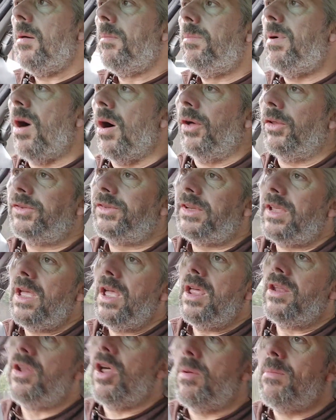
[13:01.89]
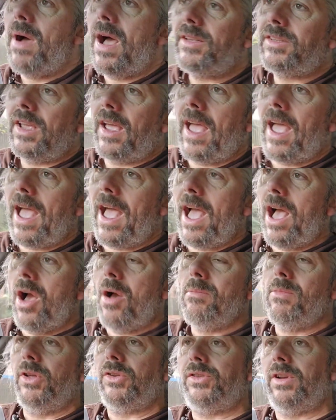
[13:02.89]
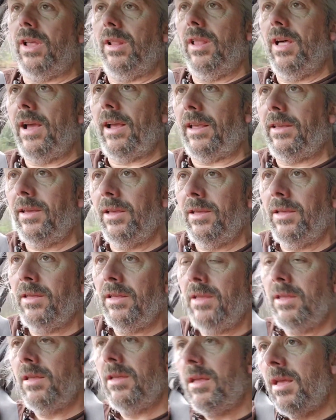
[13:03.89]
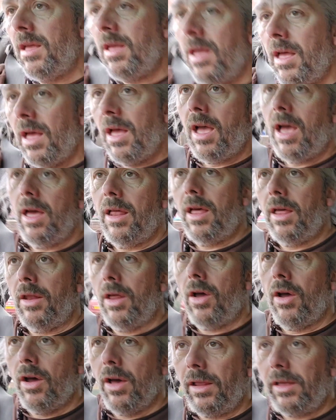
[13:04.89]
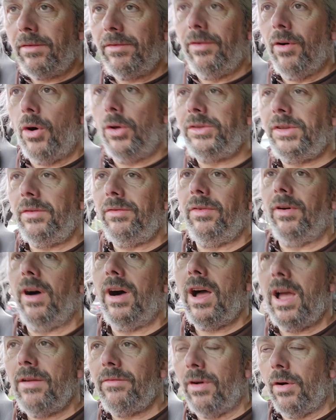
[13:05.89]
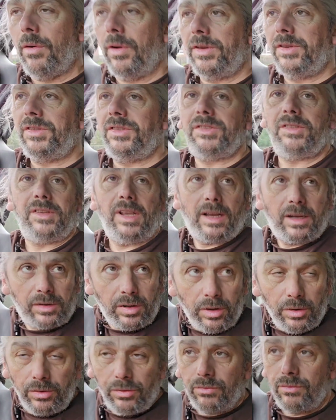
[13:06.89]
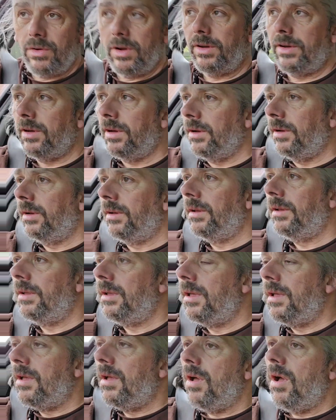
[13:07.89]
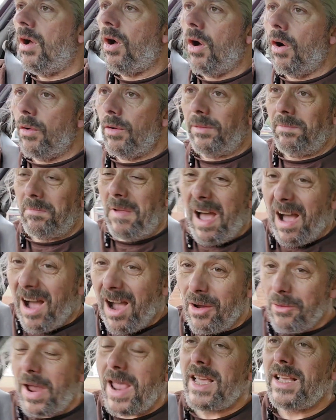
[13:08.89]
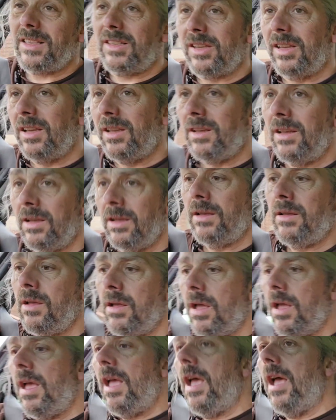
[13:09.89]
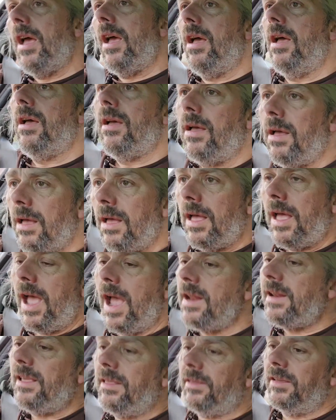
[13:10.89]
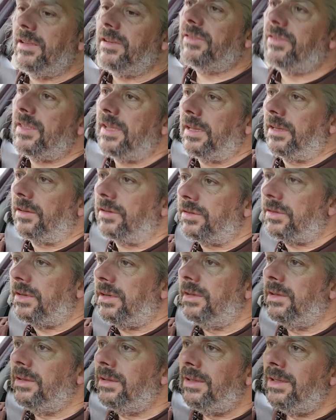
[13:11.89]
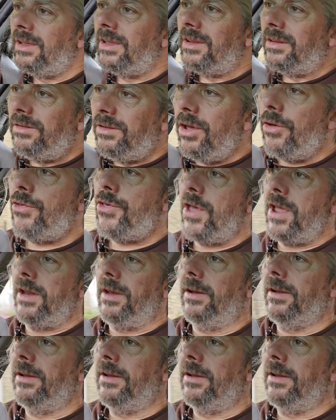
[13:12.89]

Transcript: But no matter how much I like an early 45 or a 600 or an R8, any of these things, nothing